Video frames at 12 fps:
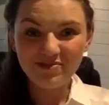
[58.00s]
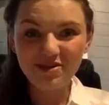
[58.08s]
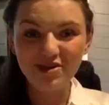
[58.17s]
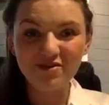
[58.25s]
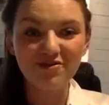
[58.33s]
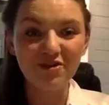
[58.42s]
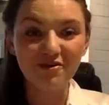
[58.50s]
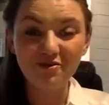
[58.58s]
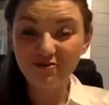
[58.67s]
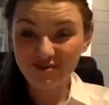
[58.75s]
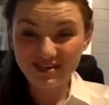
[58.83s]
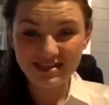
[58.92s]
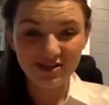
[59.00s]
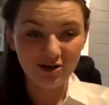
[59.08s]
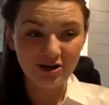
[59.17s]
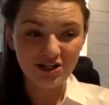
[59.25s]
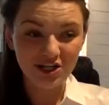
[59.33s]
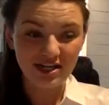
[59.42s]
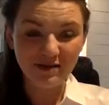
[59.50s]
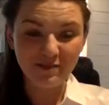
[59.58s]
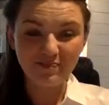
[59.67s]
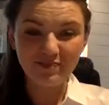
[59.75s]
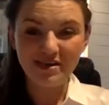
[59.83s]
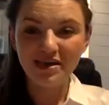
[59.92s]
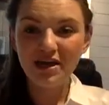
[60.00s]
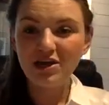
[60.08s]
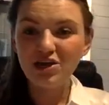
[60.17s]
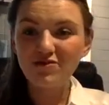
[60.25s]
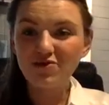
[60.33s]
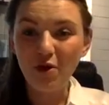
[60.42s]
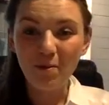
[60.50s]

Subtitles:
you've got physiology, you've got